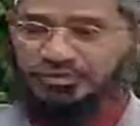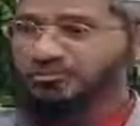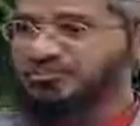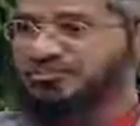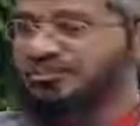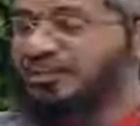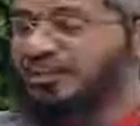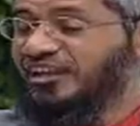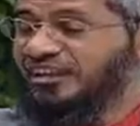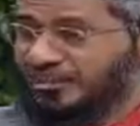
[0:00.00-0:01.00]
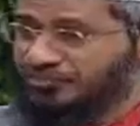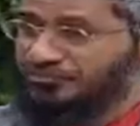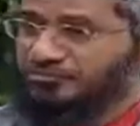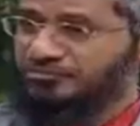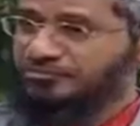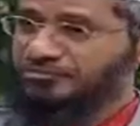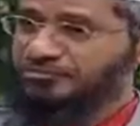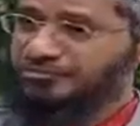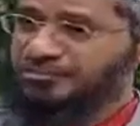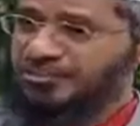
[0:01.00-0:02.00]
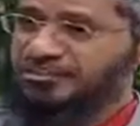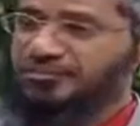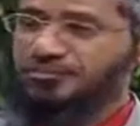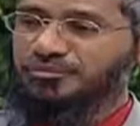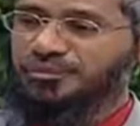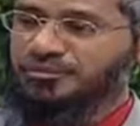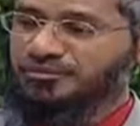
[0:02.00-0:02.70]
Mustadrak al-Hakim, hadith number